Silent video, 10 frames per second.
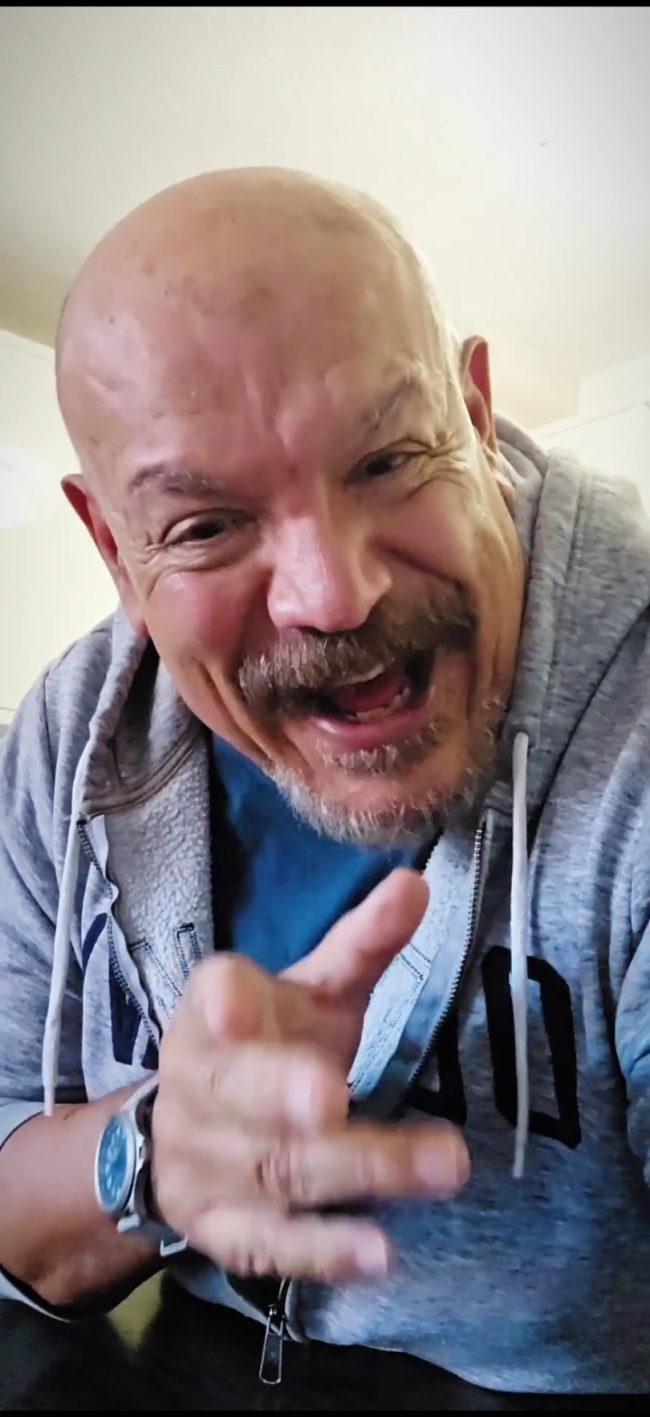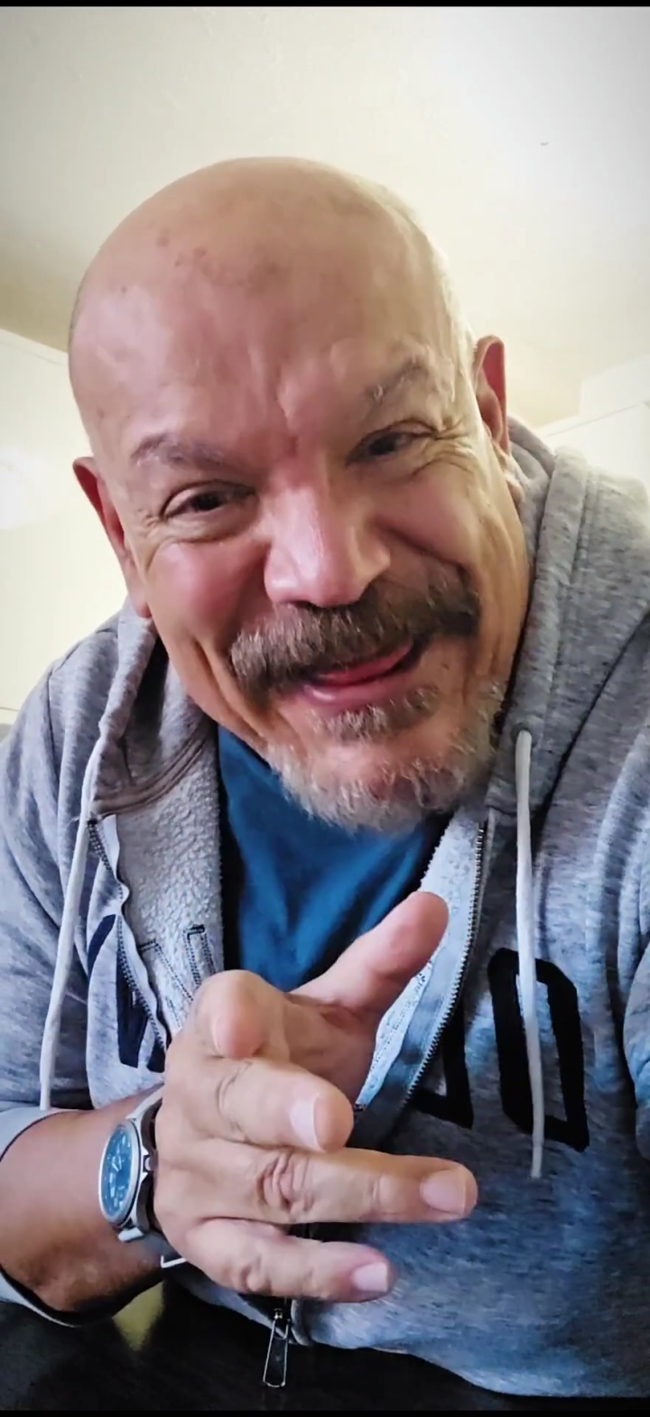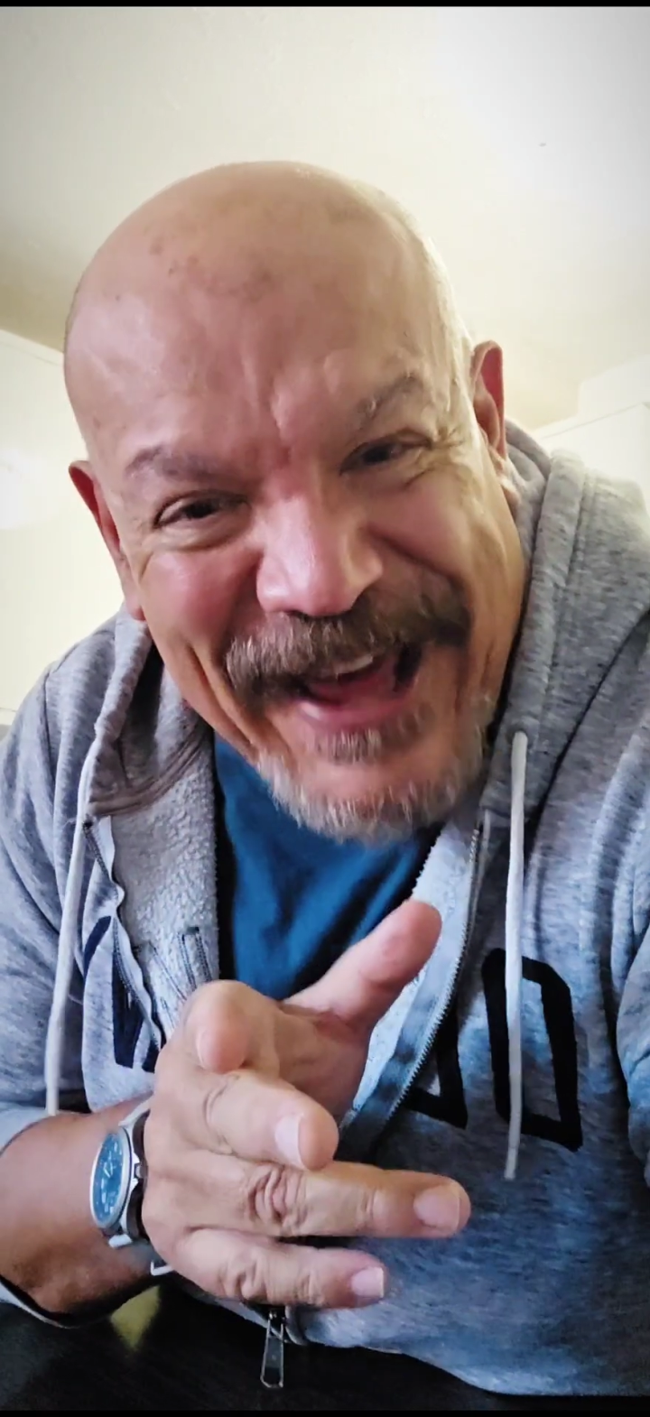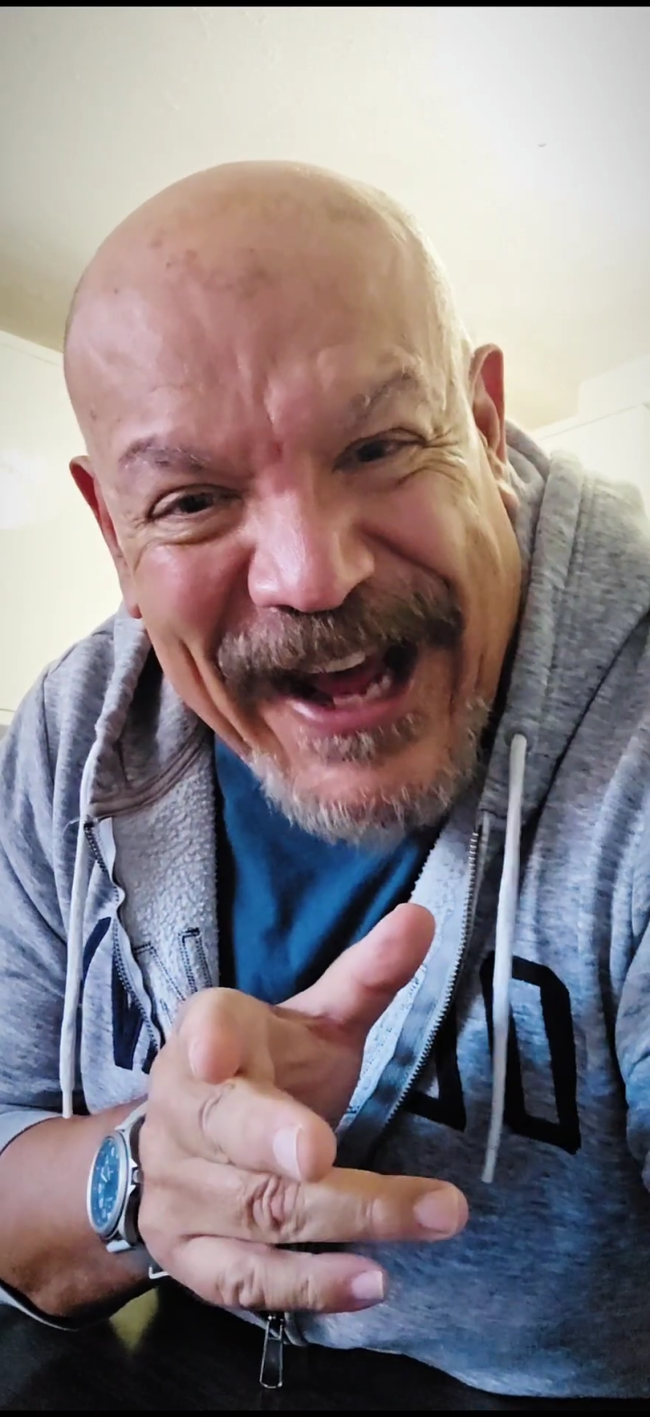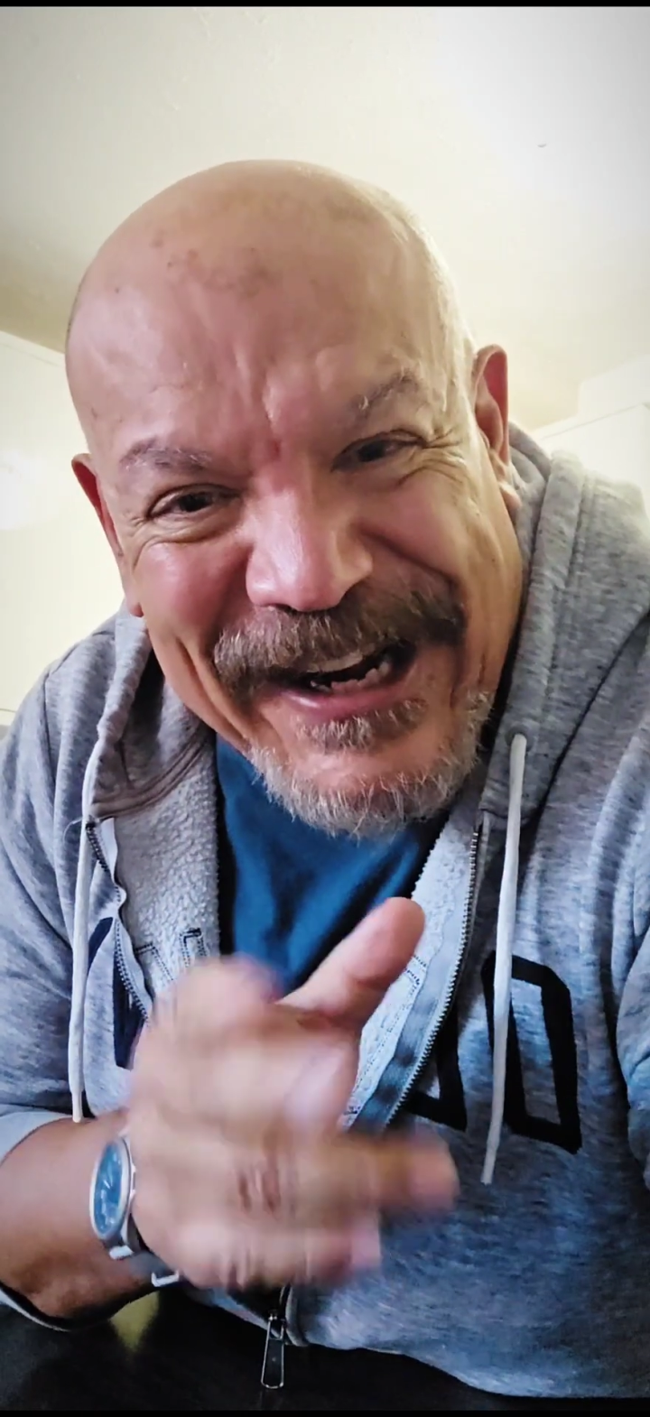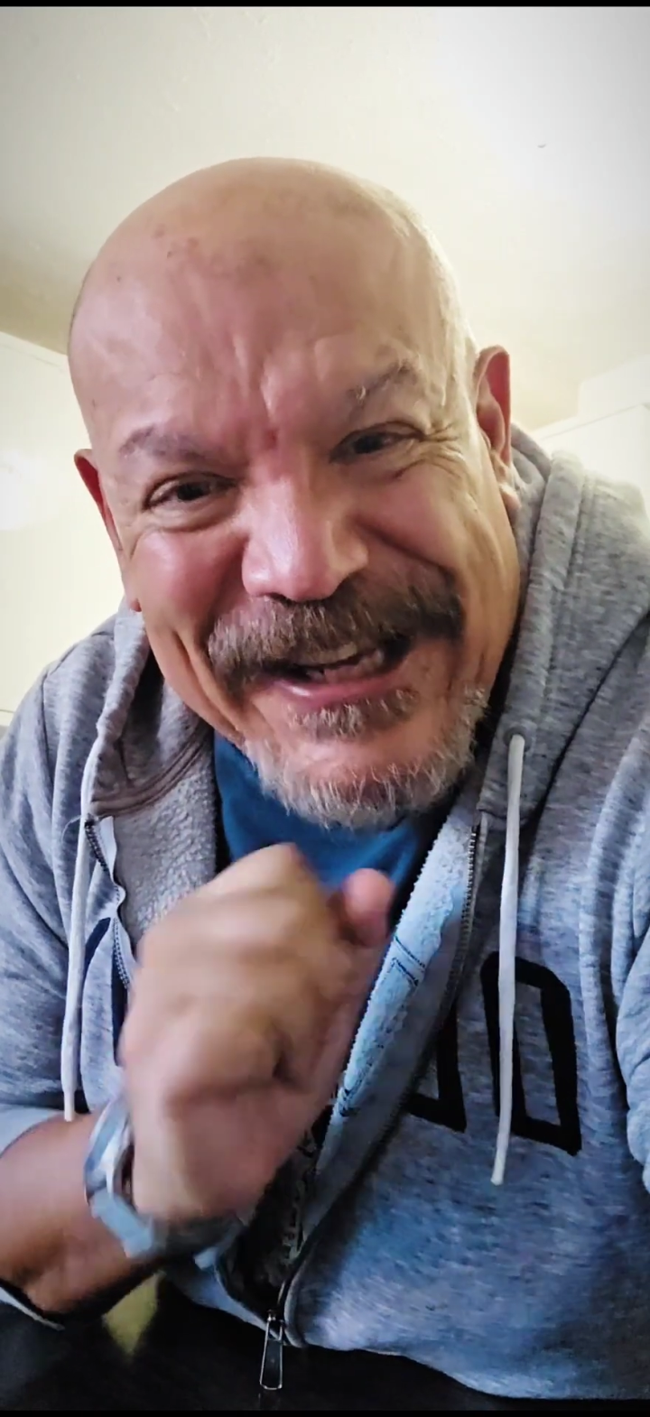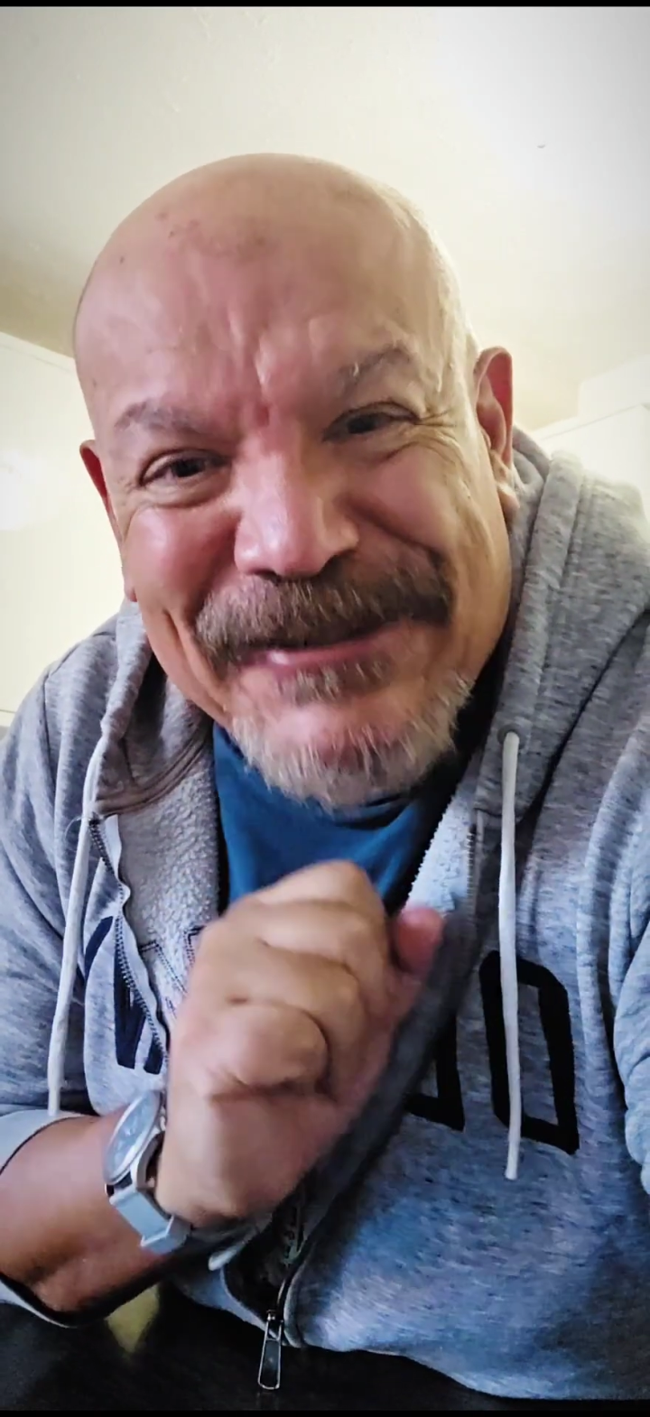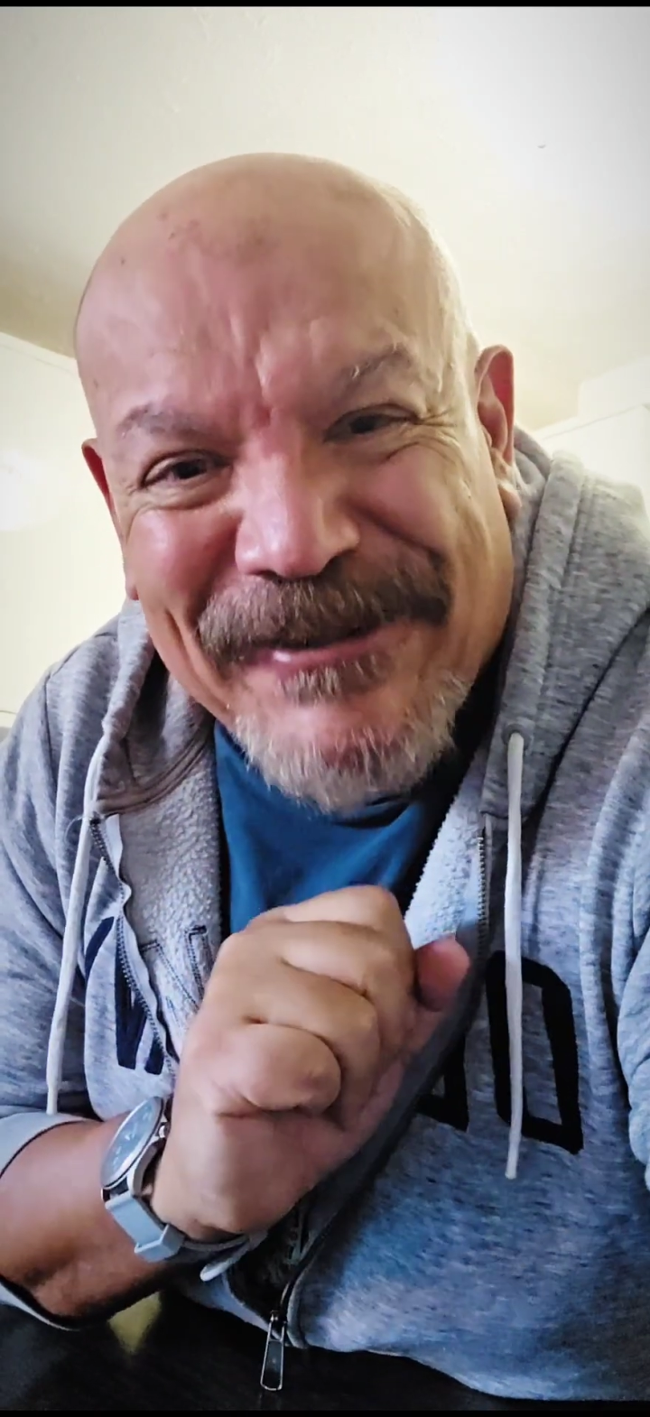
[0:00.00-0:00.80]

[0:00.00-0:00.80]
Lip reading: and that